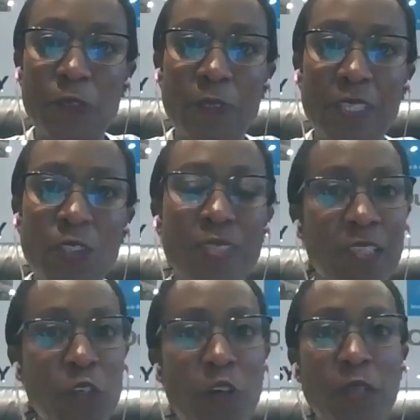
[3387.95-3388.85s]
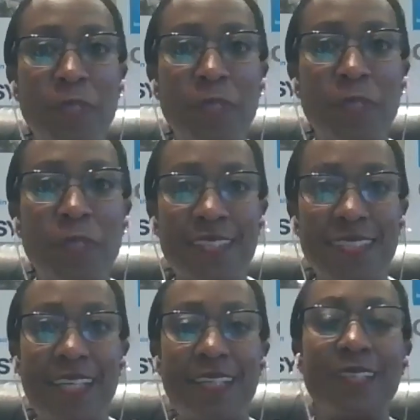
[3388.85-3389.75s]
so this was an anonymous
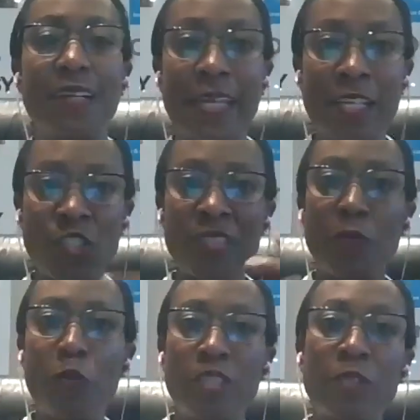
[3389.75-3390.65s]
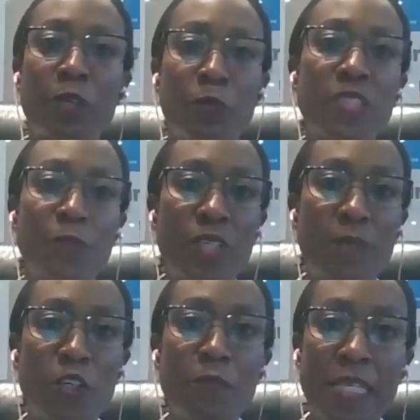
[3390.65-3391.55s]
attendee, again, just supporting what we spoke about.